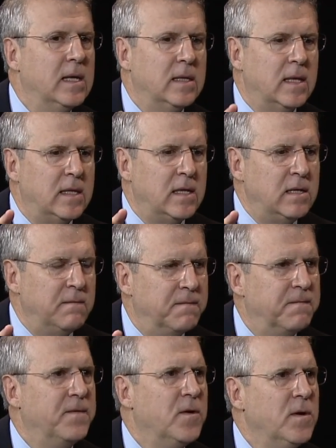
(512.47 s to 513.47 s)
that they
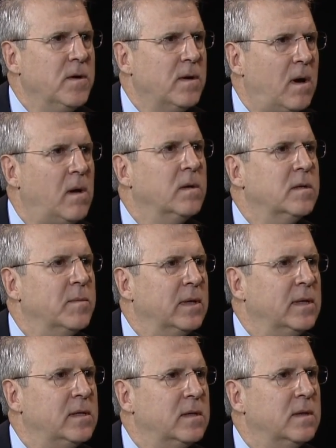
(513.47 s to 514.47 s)
defer
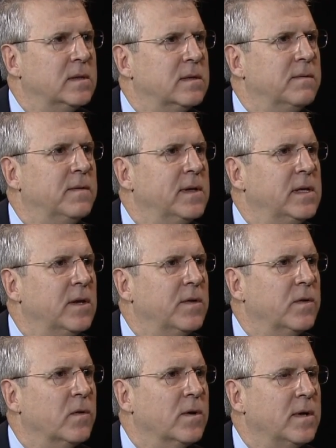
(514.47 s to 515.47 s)
ultimately to the civilian
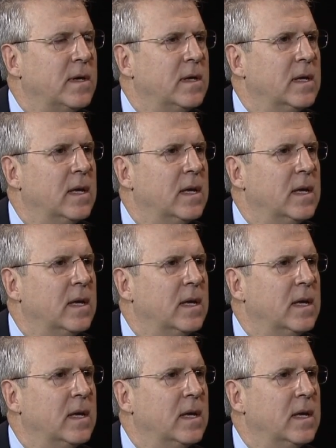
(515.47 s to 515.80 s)
authority.